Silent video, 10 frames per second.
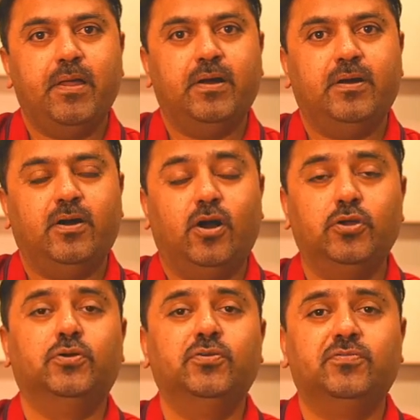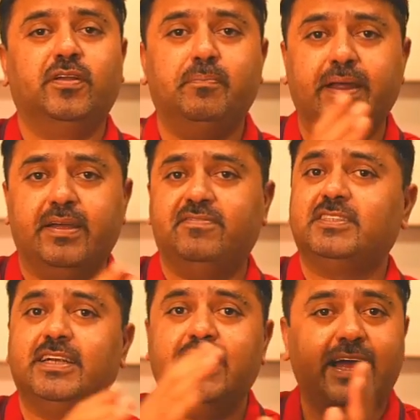are you going for a
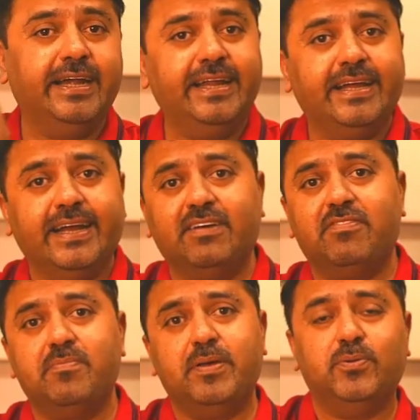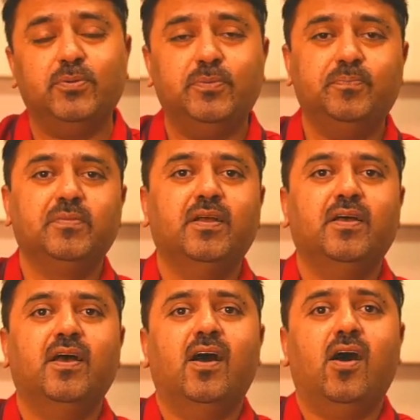breakfast and a high tea kind of a menu,
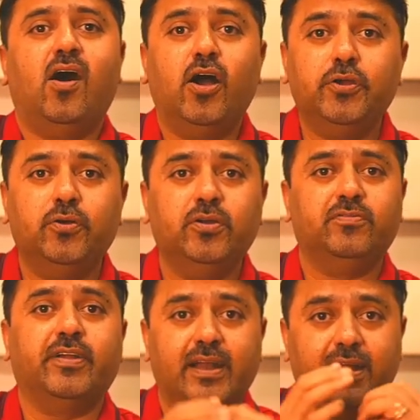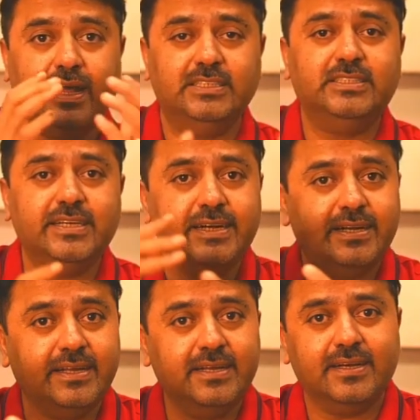are you going for a lunch
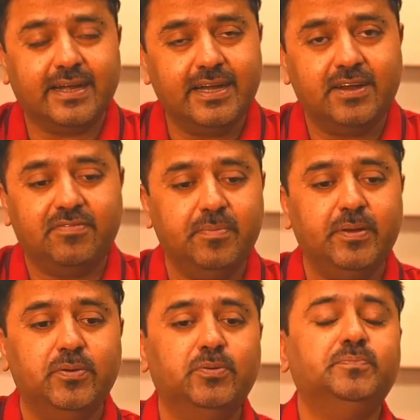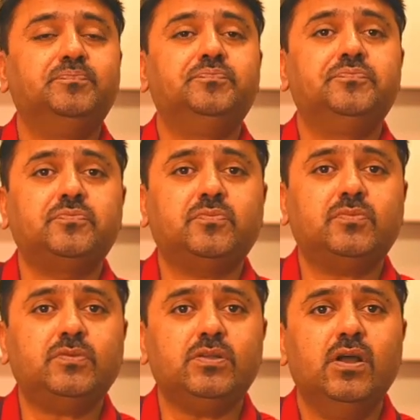and dinner kind of a menu,
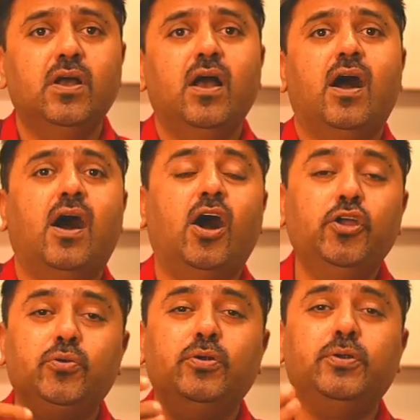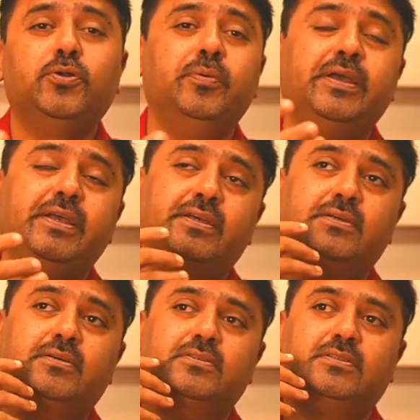are you going to
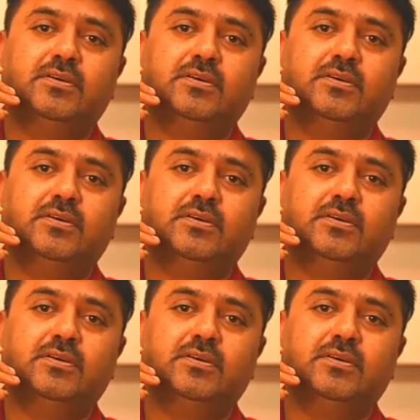be